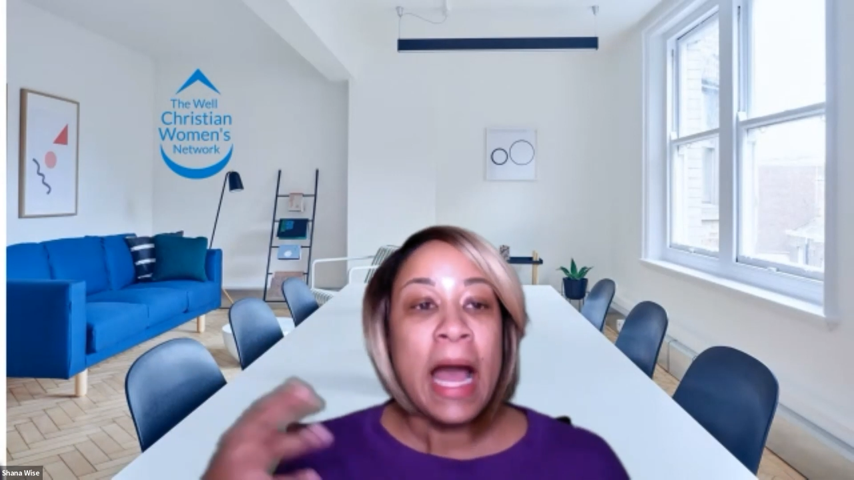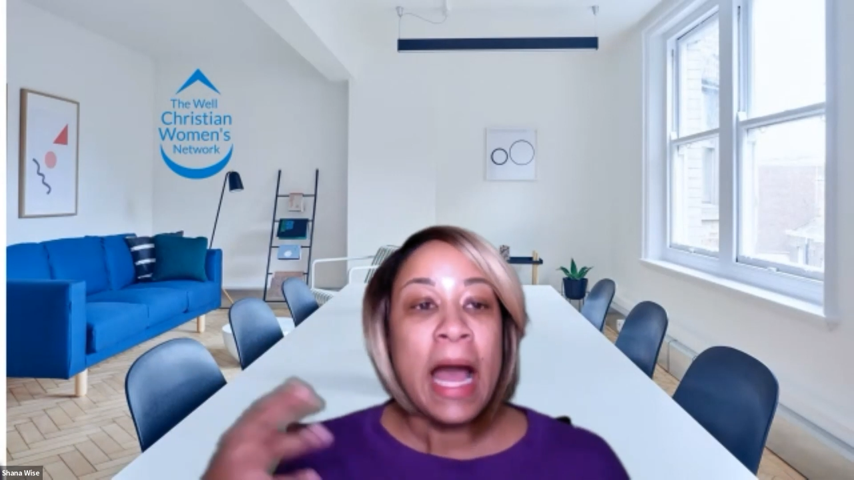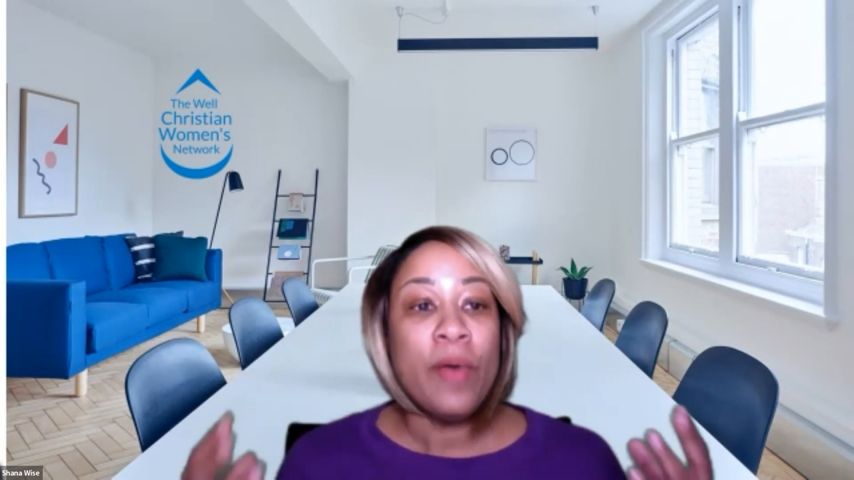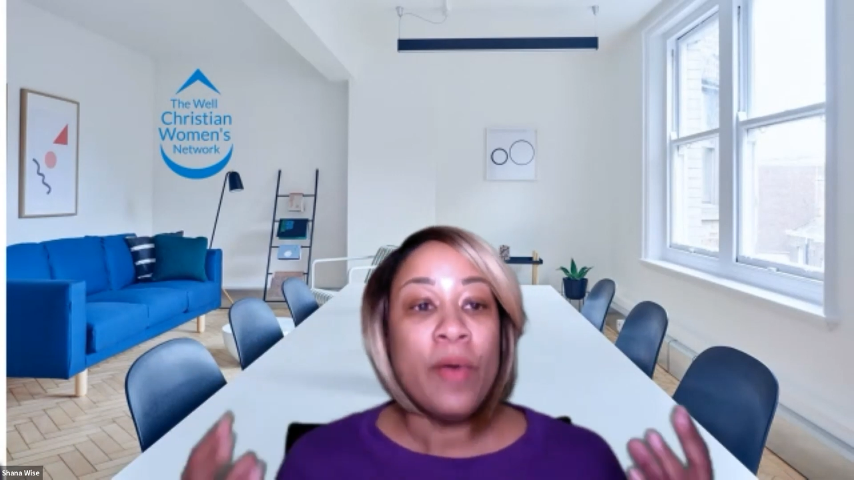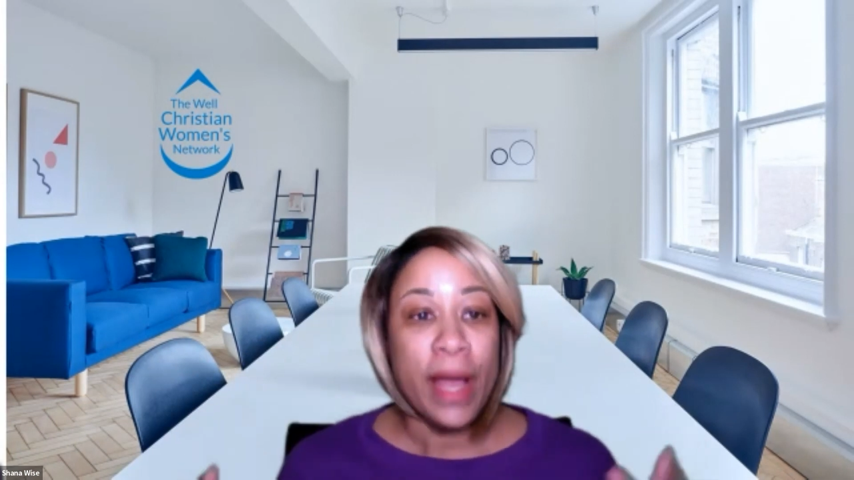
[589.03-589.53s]

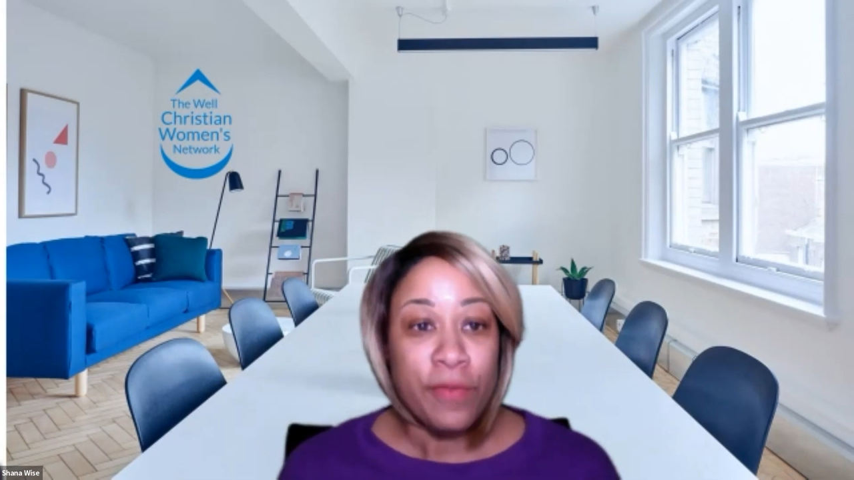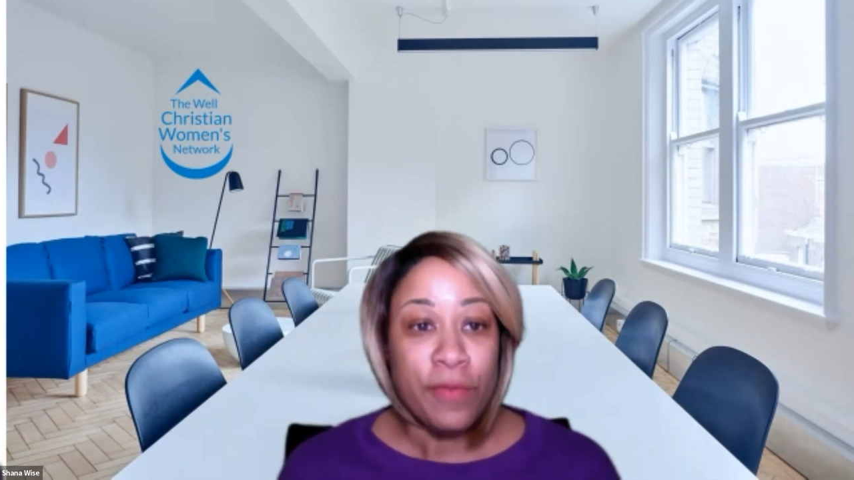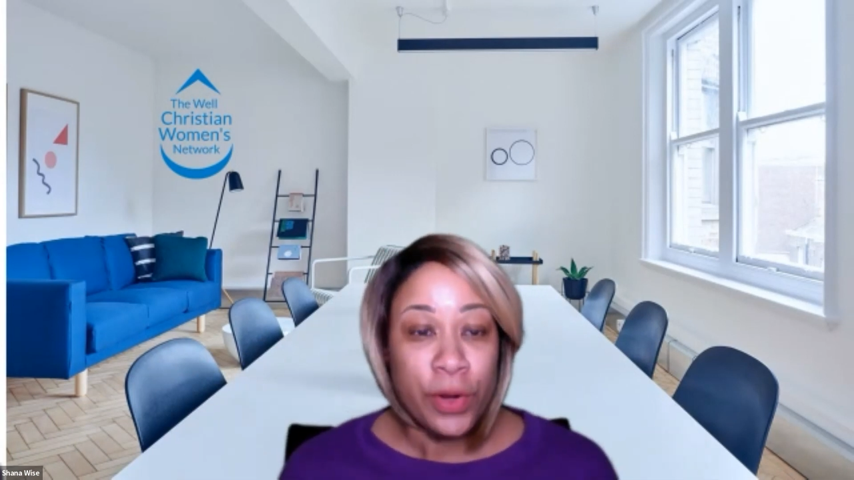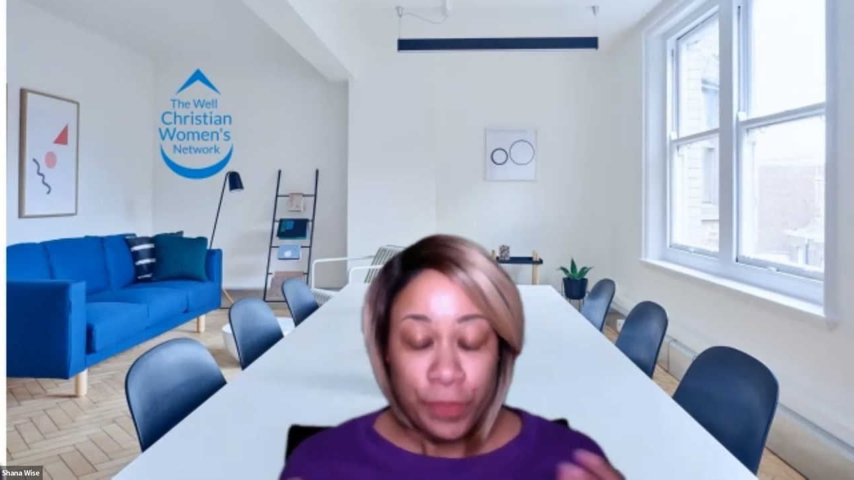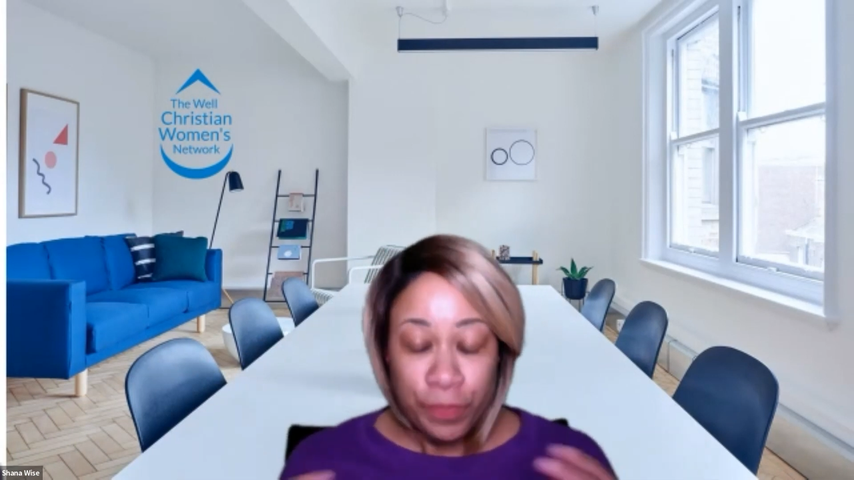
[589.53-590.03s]

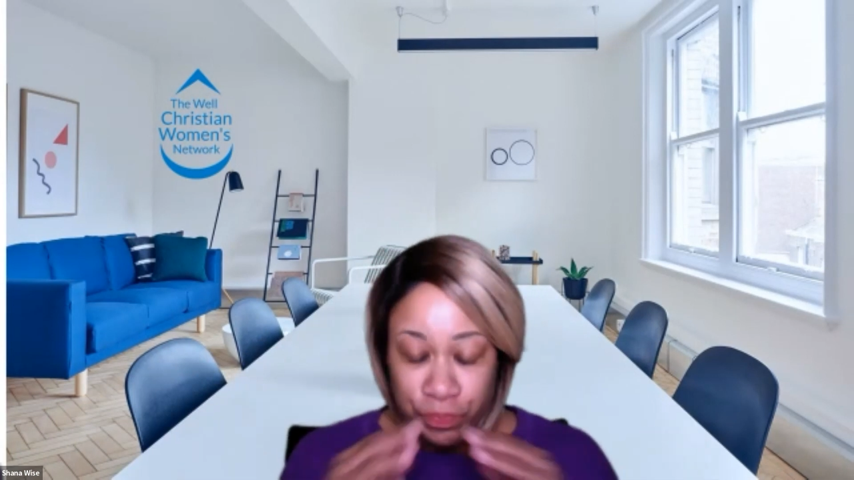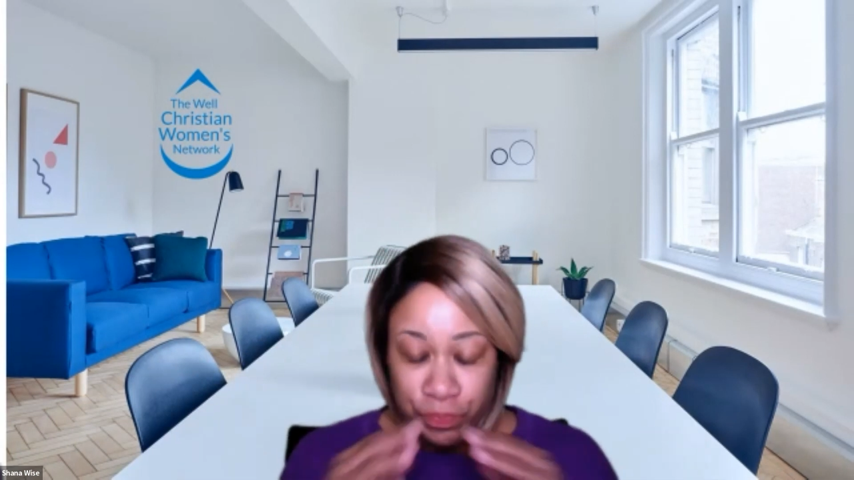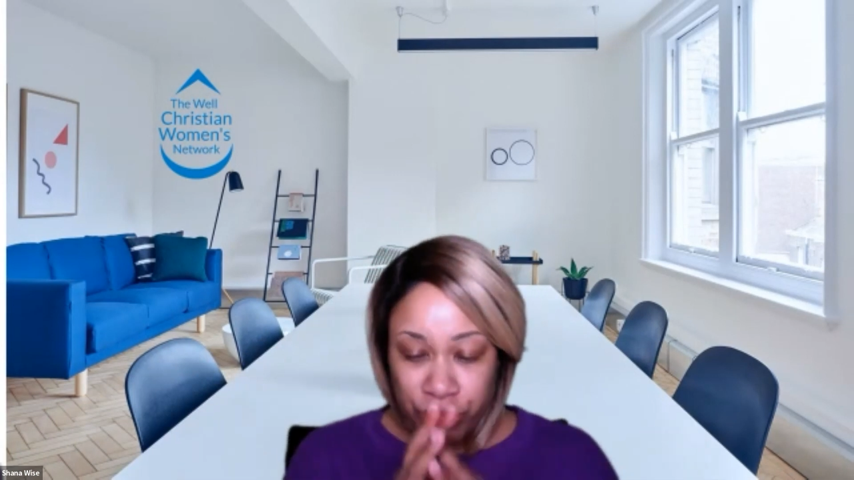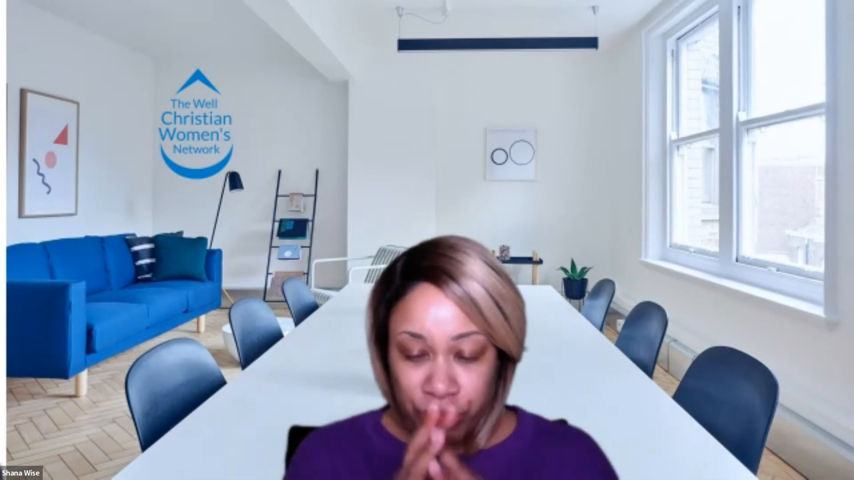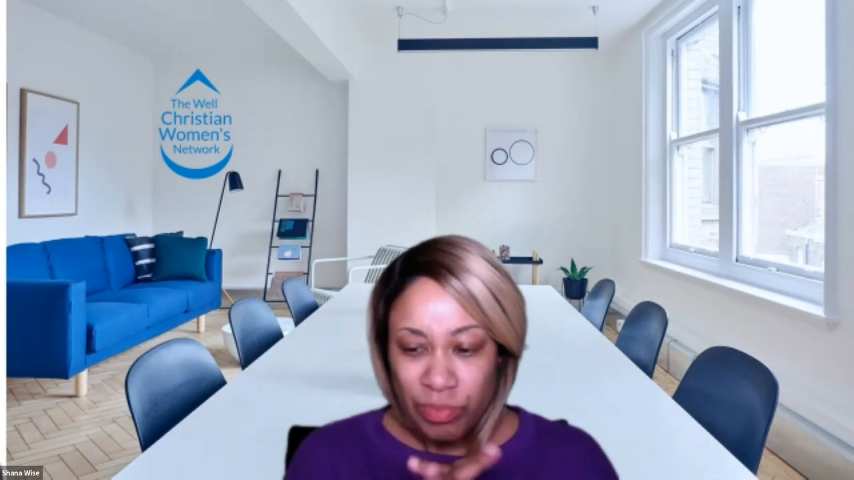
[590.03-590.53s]
However,
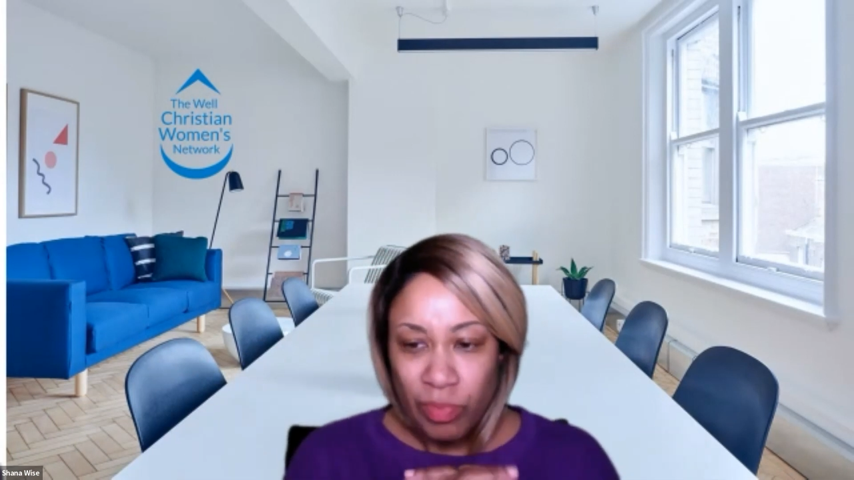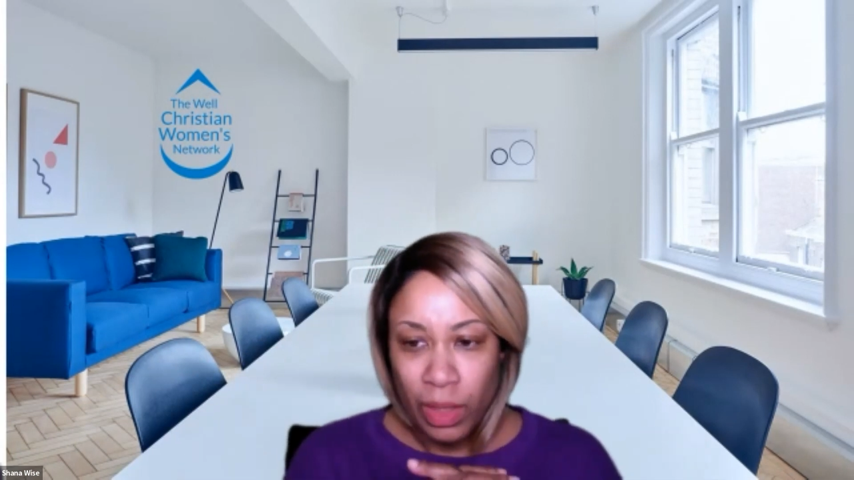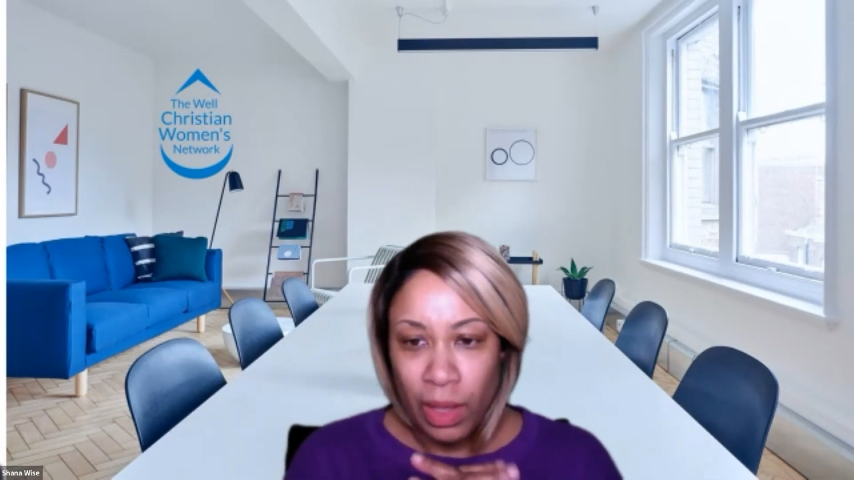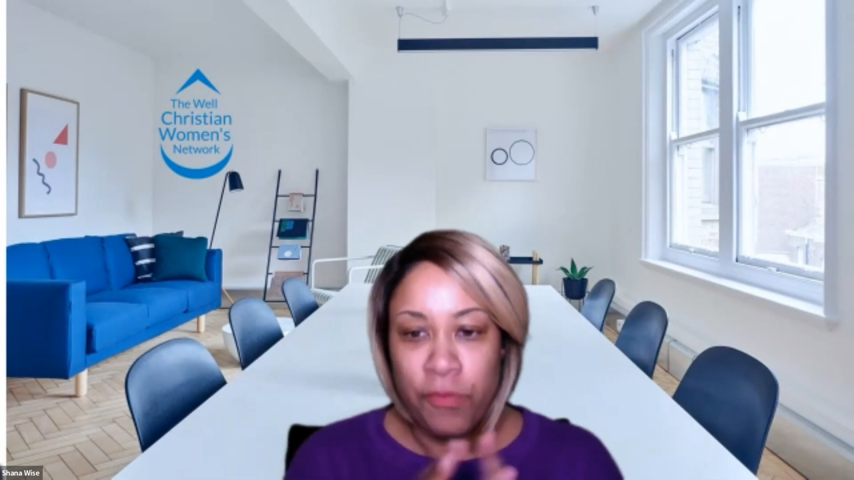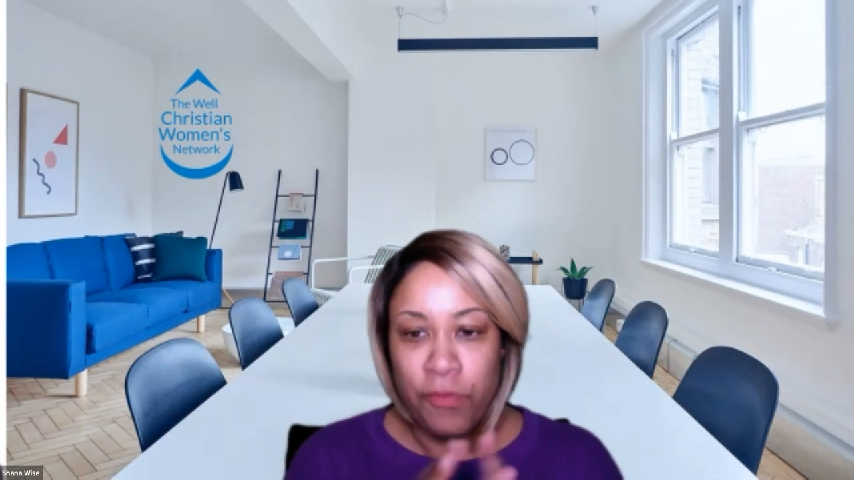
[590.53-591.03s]

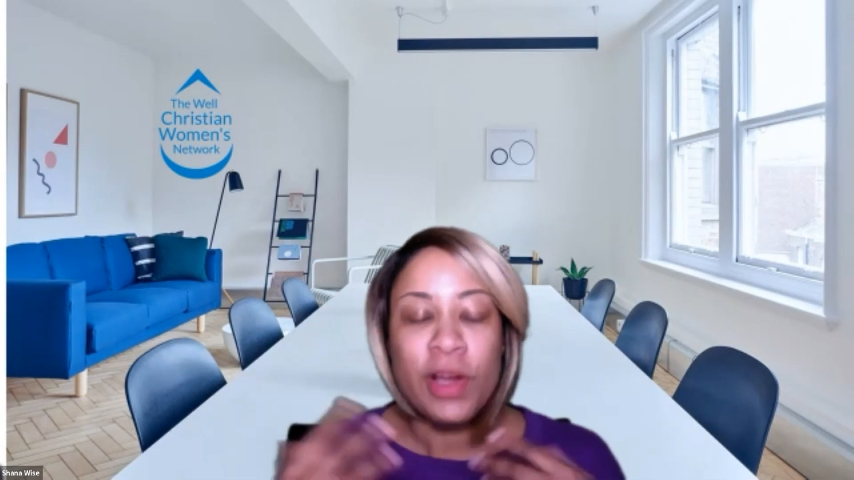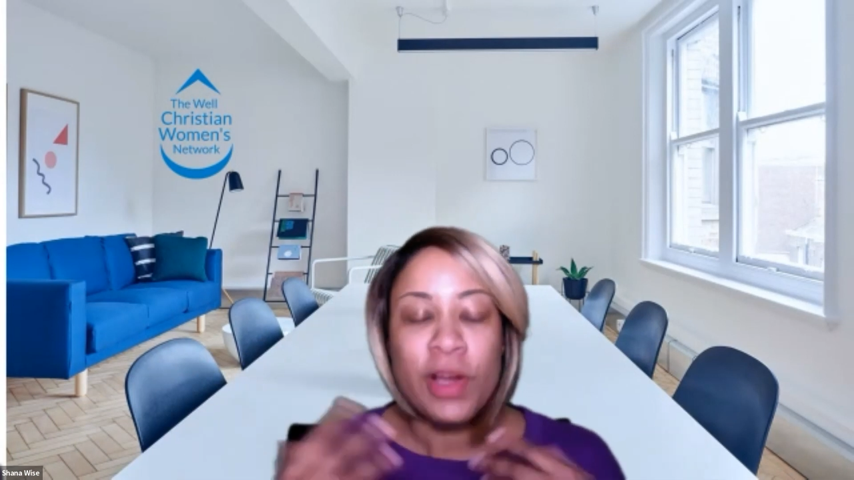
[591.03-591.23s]
for